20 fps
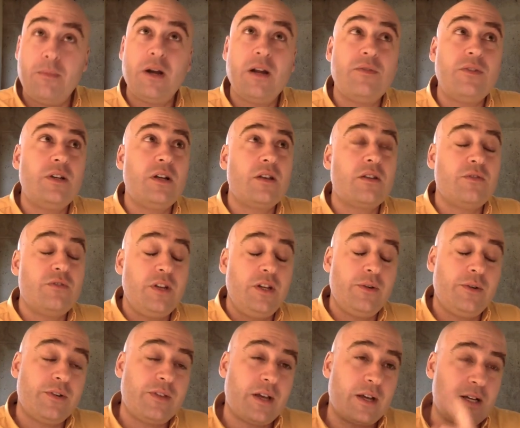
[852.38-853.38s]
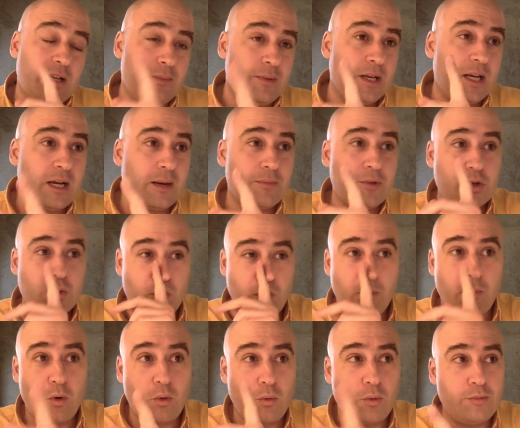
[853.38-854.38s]
might have another video like that coming up. There's
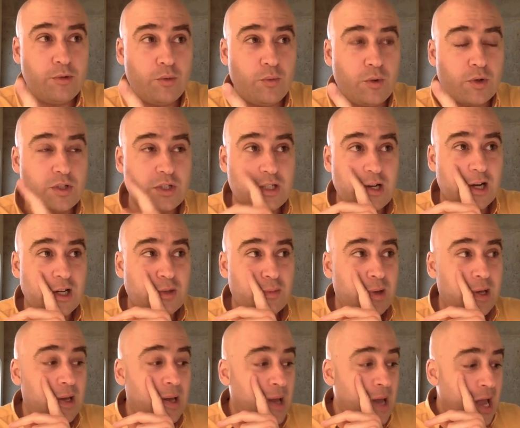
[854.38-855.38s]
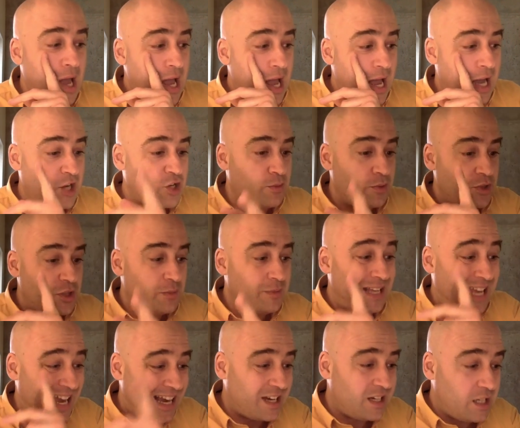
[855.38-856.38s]
one more woman who wants to talk to me, actually, with some of
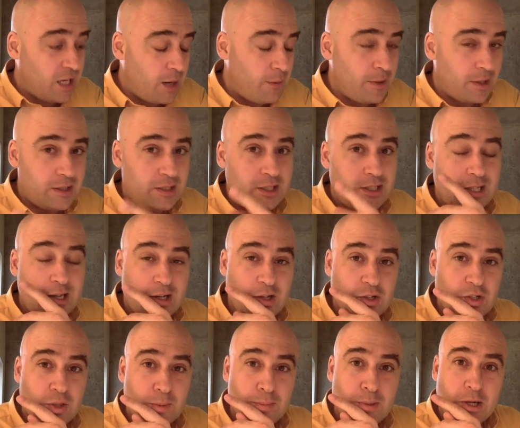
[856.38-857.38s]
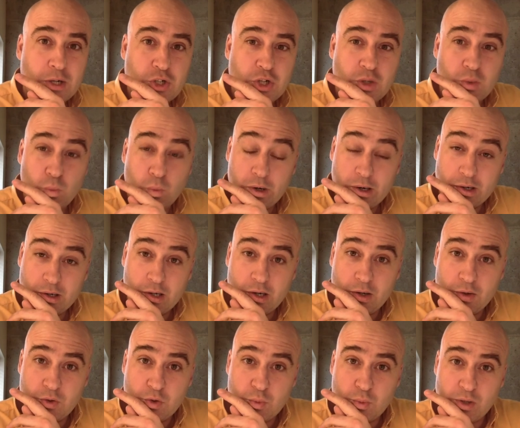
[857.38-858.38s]
the economic details, the budget and where it
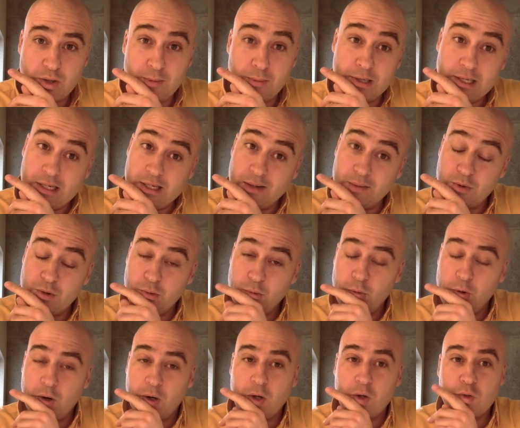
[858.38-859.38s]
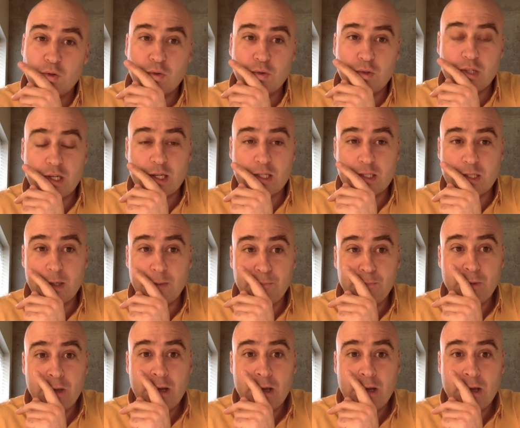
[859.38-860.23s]
goes, where the money comes from, where it goes for DXE,